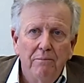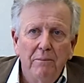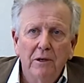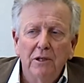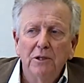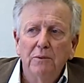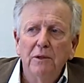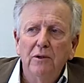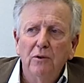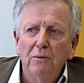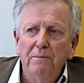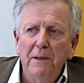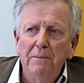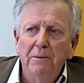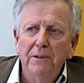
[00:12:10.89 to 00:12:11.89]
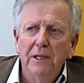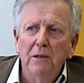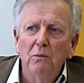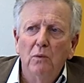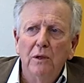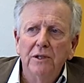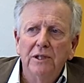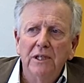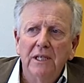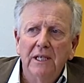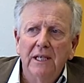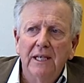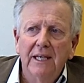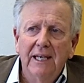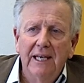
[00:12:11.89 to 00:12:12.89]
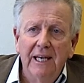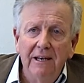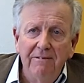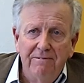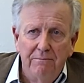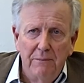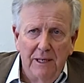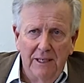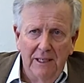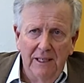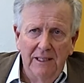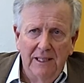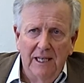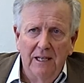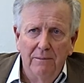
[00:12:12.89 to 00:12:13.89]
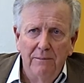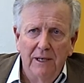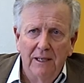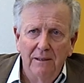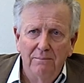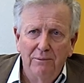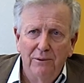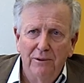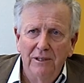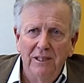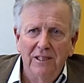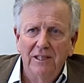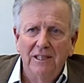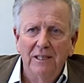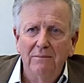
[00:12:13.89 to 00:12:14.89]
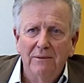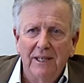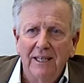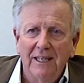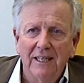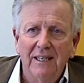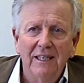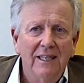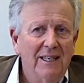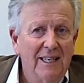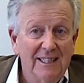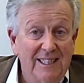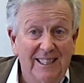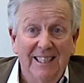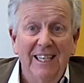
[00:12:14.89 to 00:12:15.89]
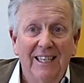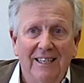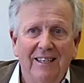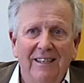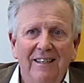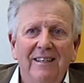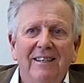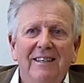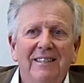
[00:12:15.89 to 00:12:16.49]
Because we thought people don't want to give money to help the unemployed. It just seems like a sink.